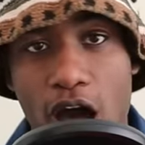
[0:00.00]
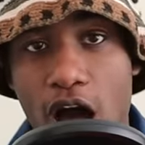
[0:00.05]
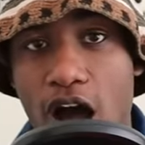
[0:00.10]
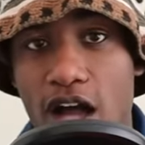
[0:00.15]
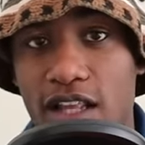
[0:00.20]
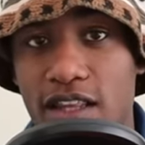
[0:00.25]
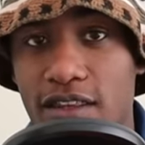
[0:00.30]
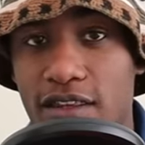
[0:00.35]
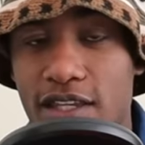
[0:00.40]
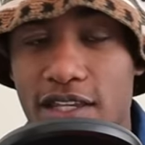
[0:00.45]

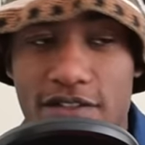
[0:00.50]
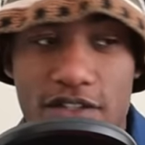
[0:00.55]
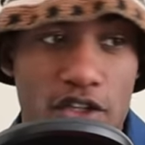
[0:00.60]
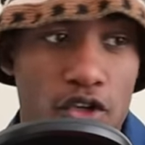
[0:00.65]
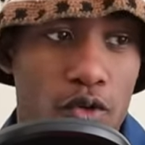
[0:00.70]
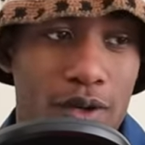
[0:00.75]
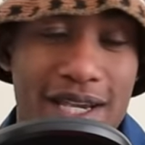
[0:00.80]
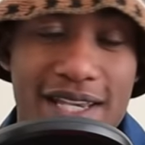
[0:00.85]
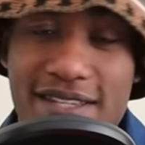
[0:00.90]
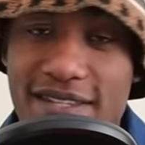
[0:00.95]
Cotton is a
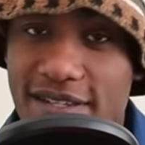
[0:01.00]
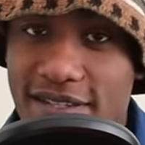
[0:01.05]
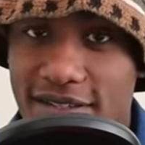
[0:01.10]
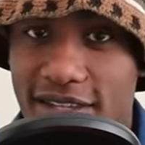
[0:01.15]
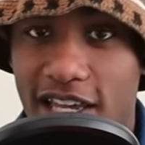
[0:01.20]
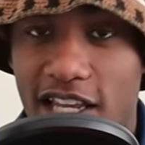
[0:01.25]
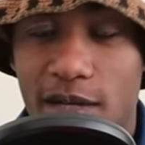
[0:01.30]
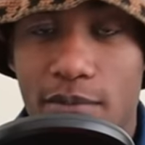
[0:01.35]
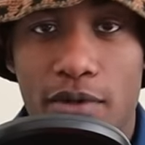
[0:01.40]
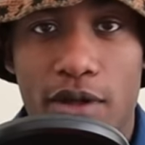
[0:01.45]
great
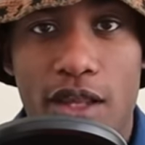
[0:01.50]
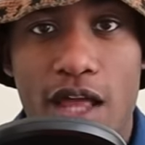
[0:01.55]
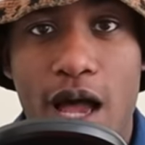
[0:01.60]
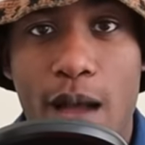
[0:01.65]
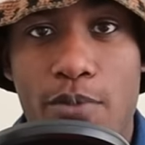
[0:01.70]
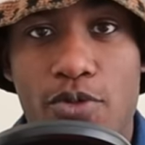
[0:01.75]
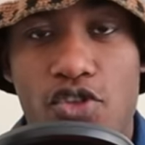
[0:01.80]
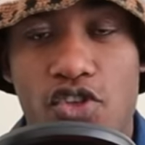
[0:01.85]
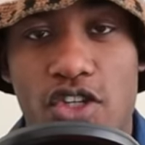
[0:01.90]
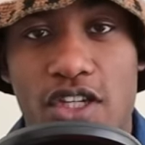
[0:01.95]
sustainable
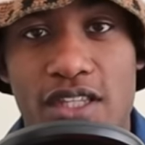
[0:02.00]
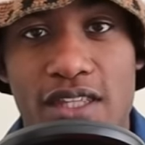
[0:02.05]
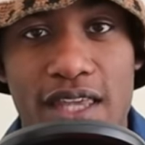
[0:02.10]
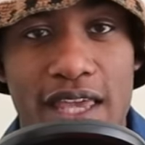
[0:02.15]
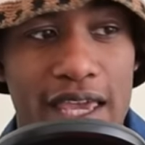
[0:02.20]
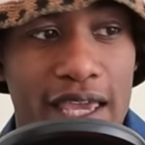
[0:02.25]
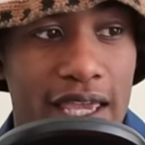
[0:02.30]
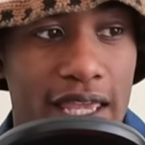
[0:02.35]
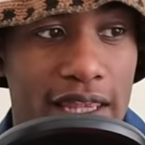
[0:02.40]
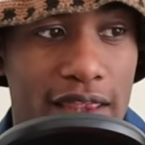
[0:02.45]
option,
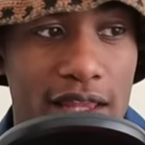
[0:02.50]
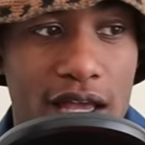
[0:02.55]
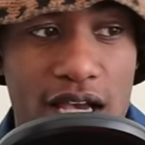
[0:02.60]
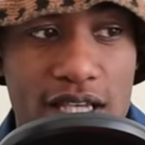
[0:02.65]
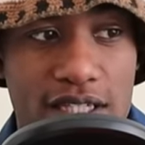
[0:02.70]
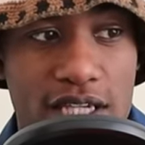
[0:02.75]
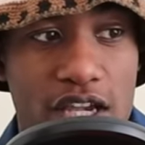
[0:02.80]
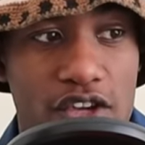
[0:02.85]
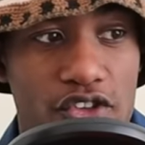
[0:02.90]
and Los